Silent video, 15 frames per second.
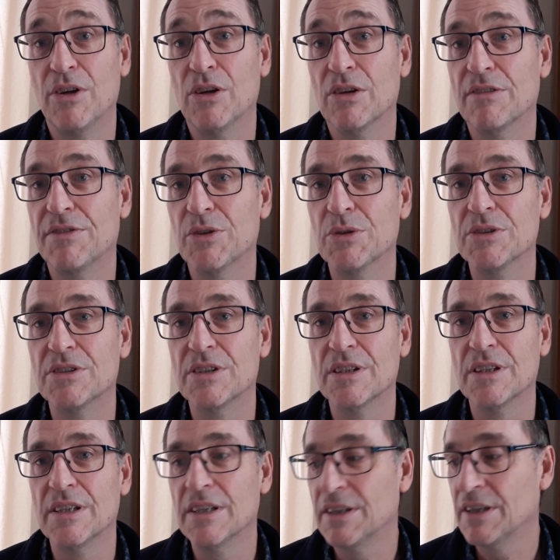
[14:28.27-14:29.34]
you look forward to
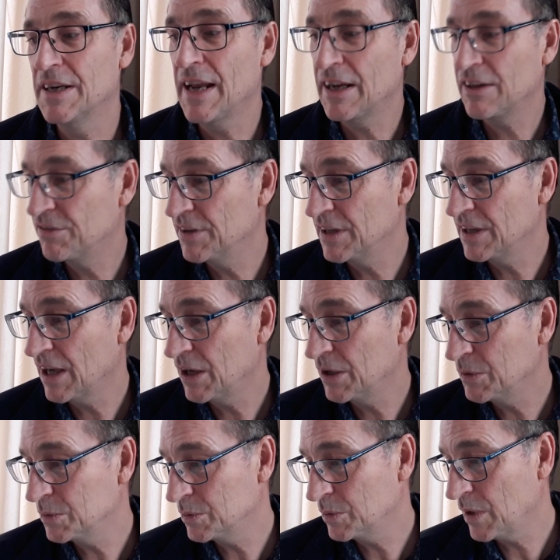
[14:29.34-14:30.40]
the next video,